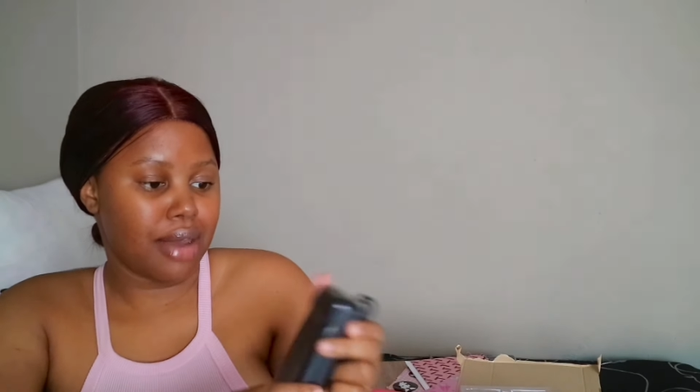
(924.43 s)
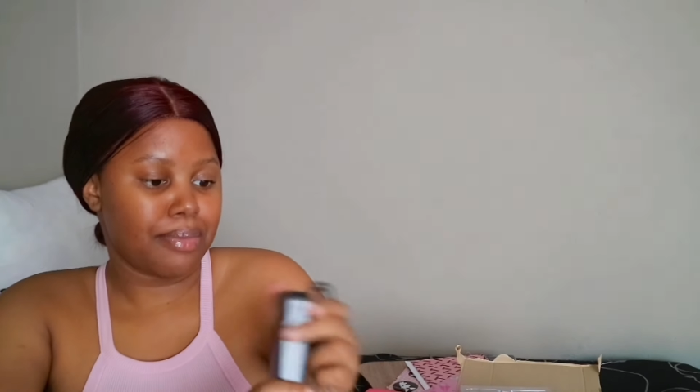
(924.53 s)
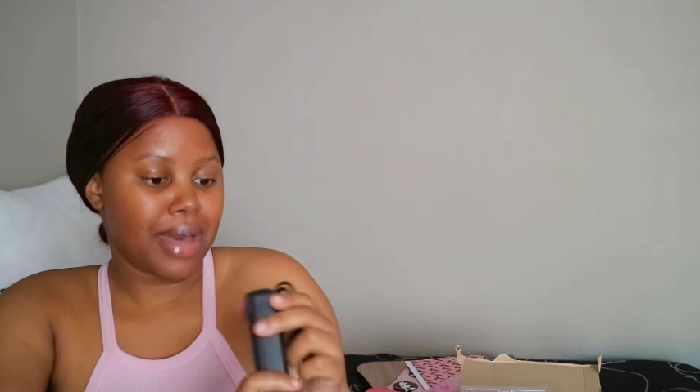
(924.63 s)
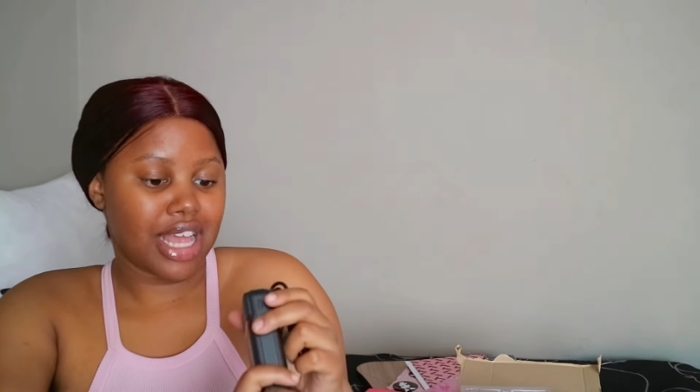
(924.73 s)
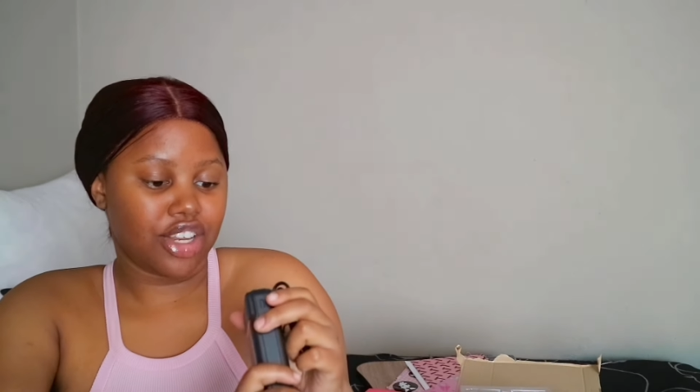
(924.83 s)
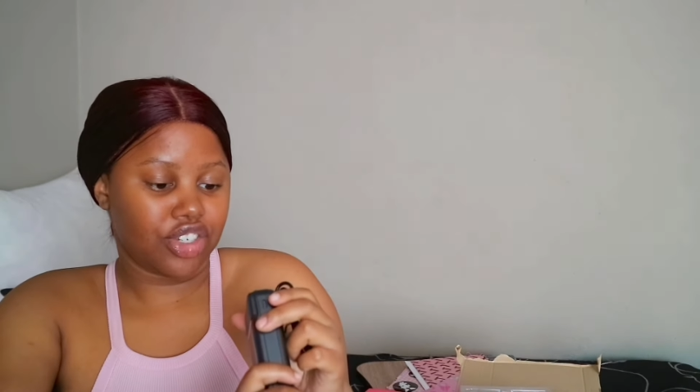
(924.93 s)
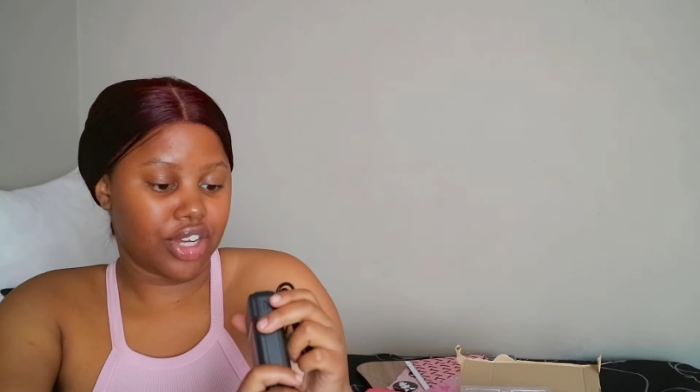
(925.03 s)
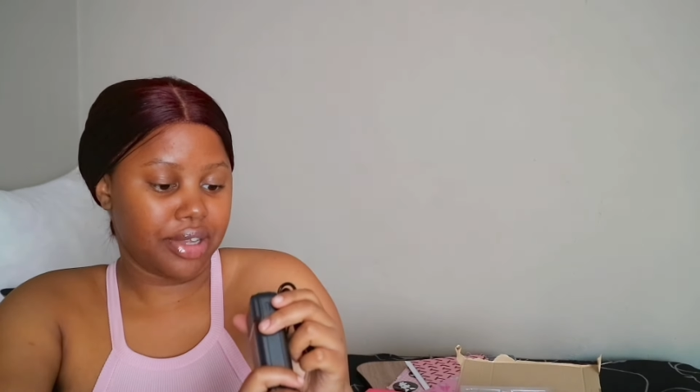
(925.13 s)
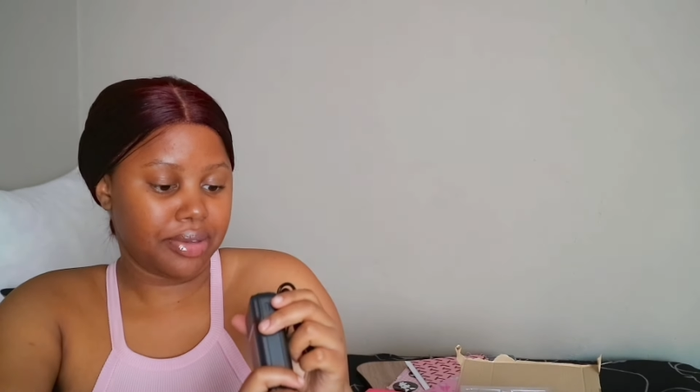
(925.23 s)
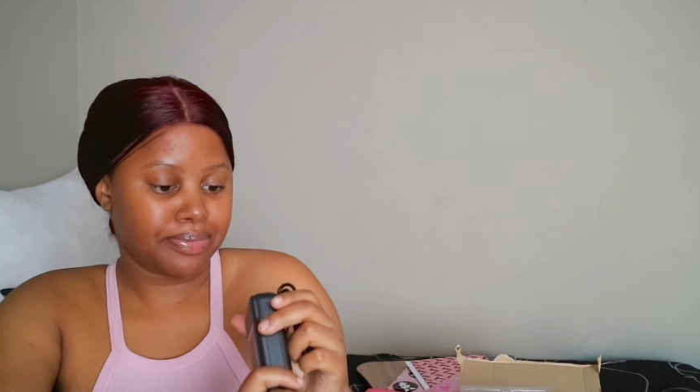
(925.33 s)
And
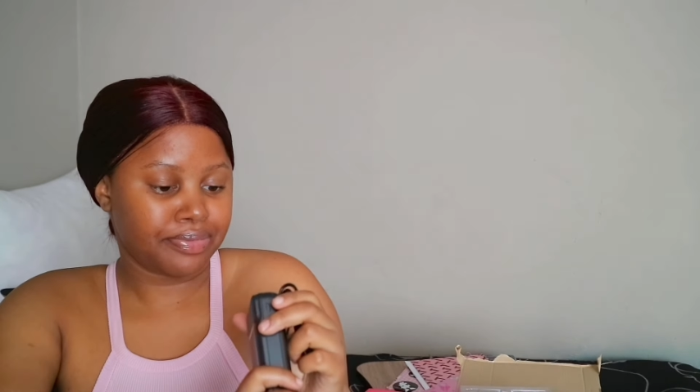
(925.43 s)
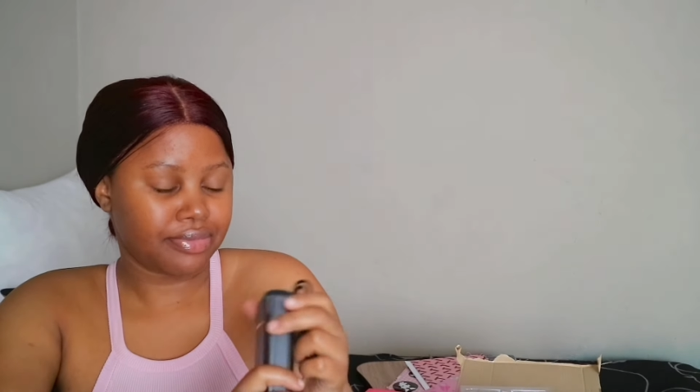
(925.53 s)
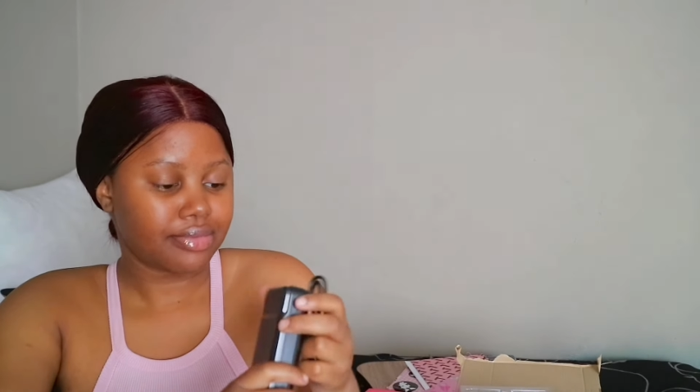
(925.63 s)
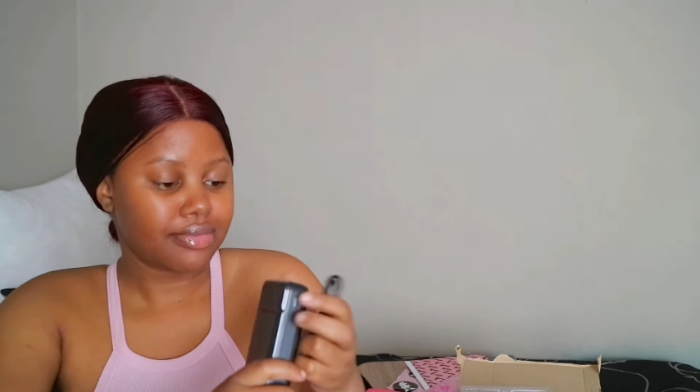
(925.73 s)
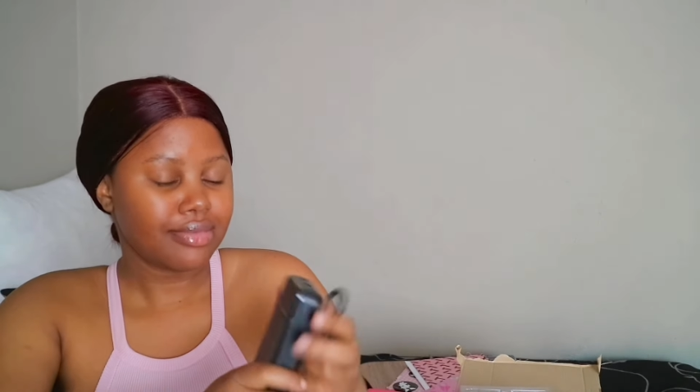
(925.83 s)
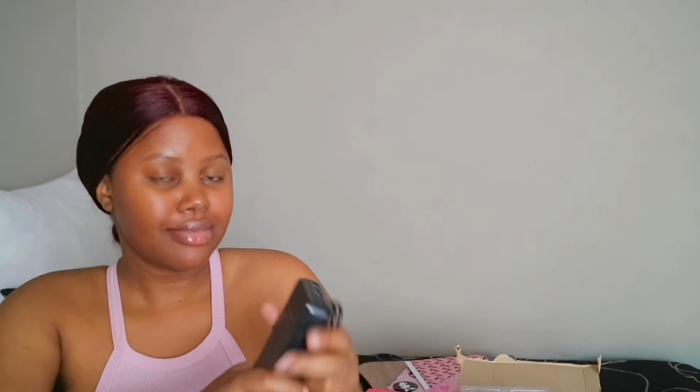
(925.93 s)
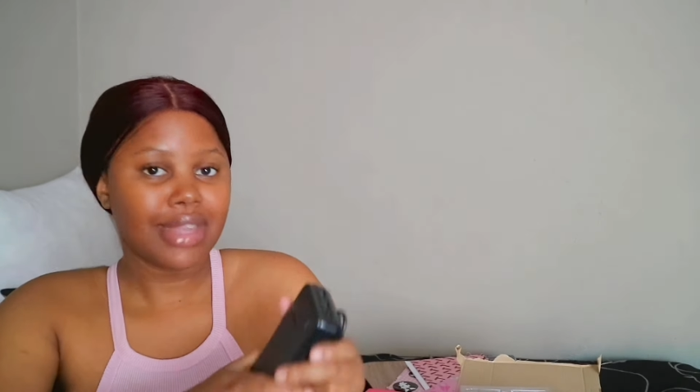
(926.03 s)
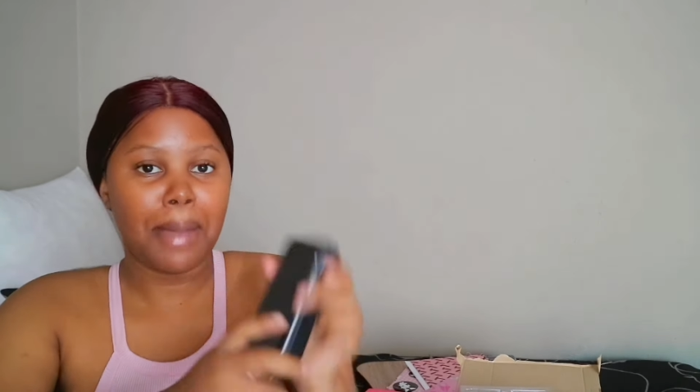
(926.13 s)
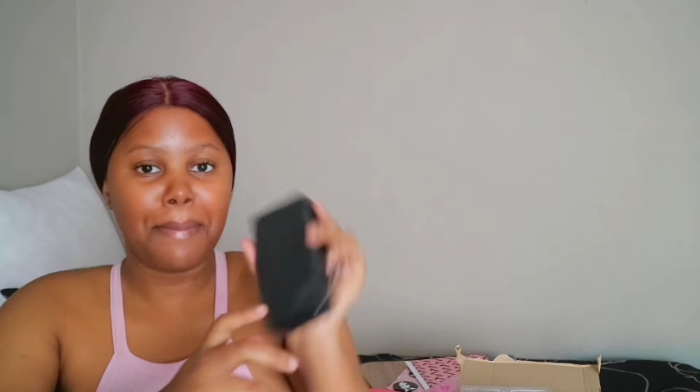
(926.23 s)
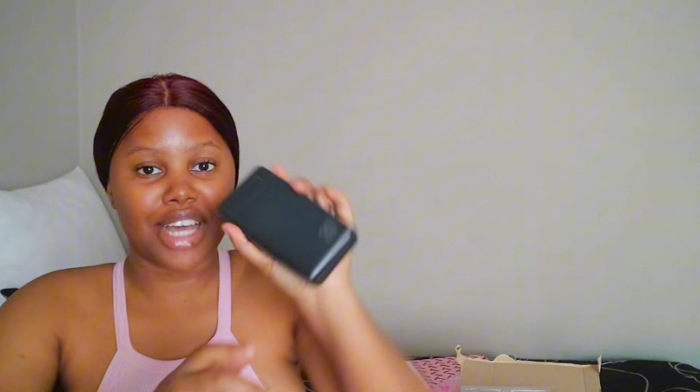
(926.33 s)
manje,
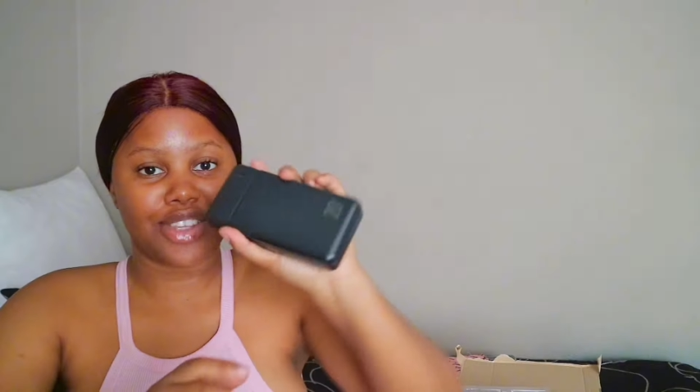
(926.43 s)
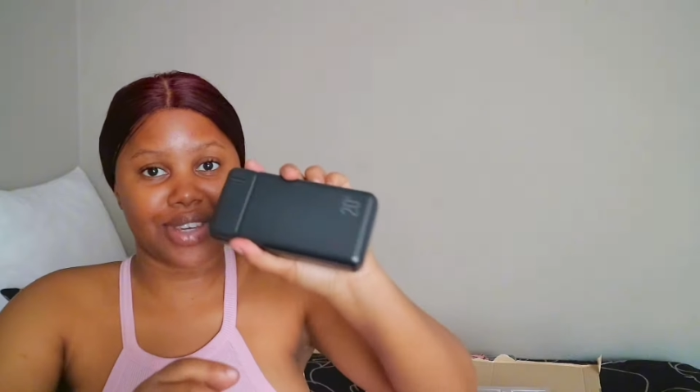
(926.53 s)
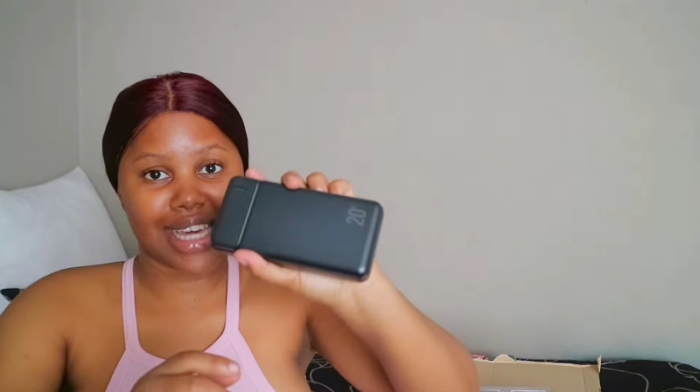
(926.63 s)
back